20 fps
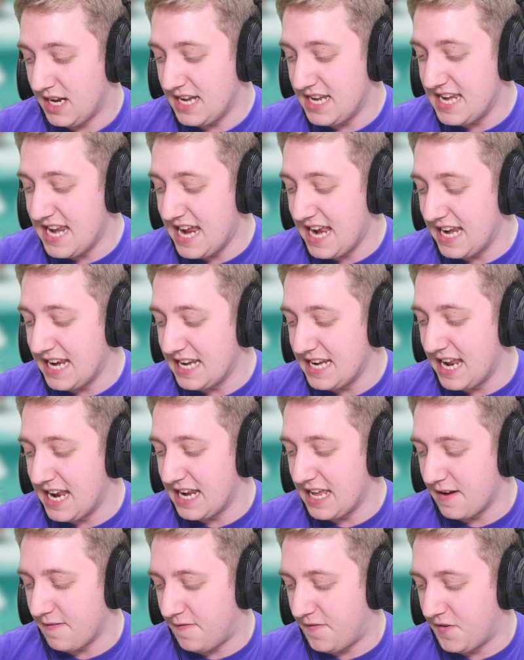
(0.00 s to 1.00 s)
Nearly,
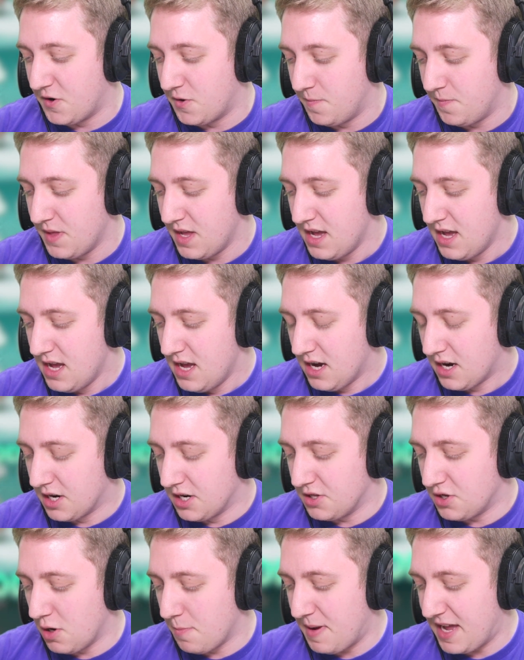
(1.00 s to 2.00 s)
nearly at full. I'm
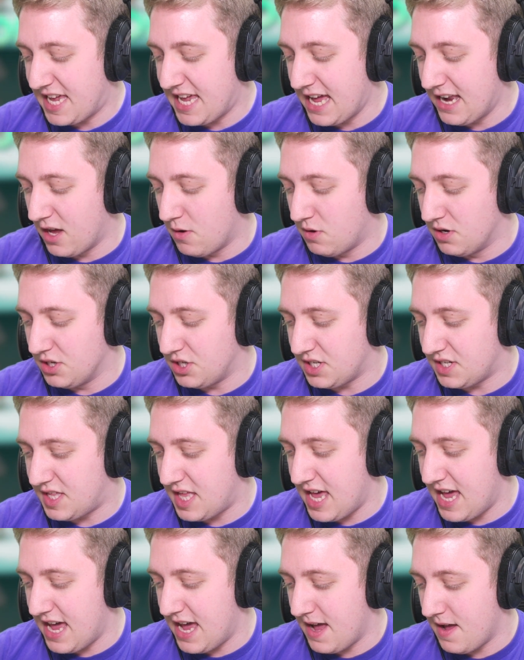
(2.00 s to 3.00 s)
going to do a big yellow one just
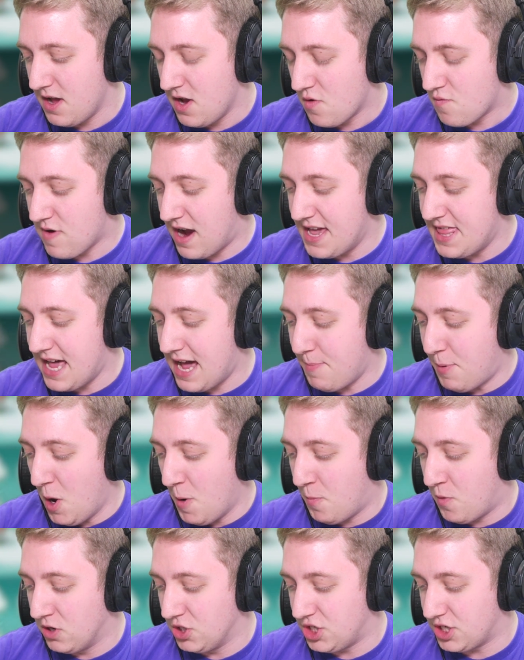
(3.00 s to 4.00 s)
there. Right, that
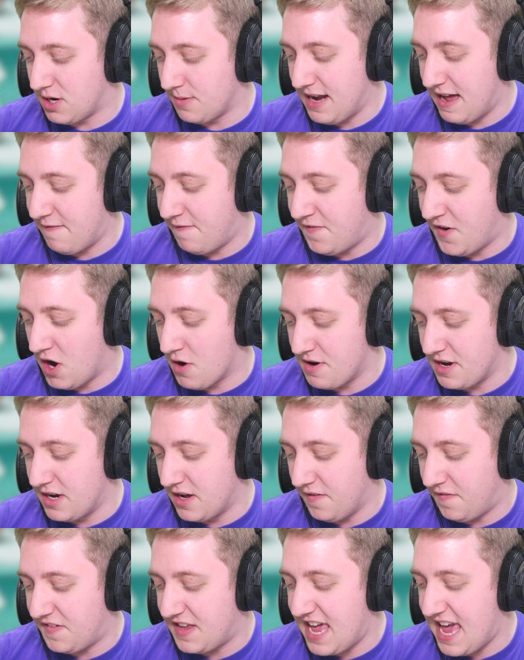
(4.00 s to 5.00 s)
purple one should come down far
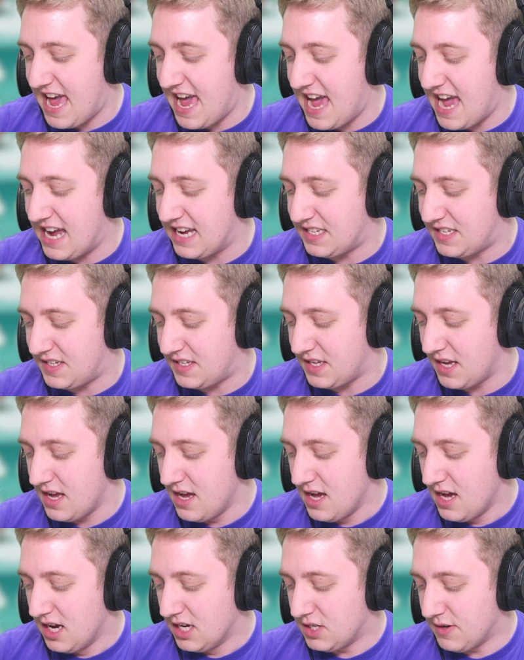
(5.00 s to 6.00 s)
enough. Yes.
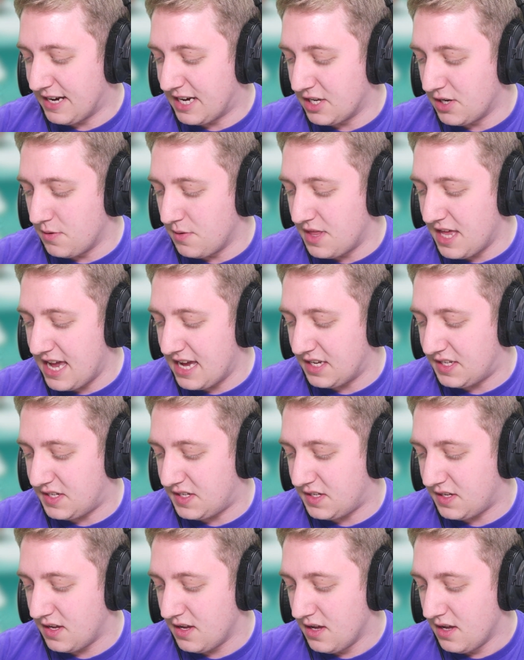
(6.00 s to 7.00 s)
So I can do
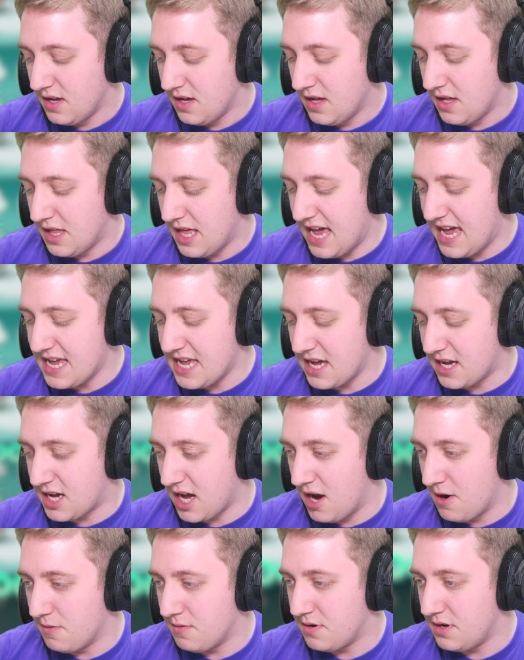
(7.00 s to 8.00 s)
this. There you
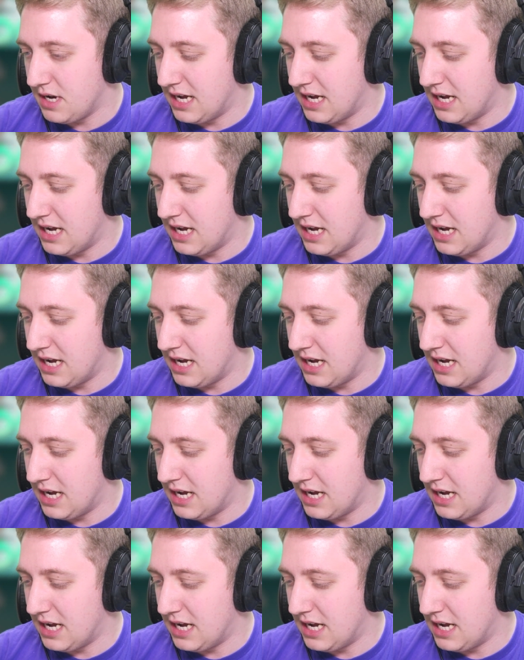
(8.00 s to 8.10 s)
go.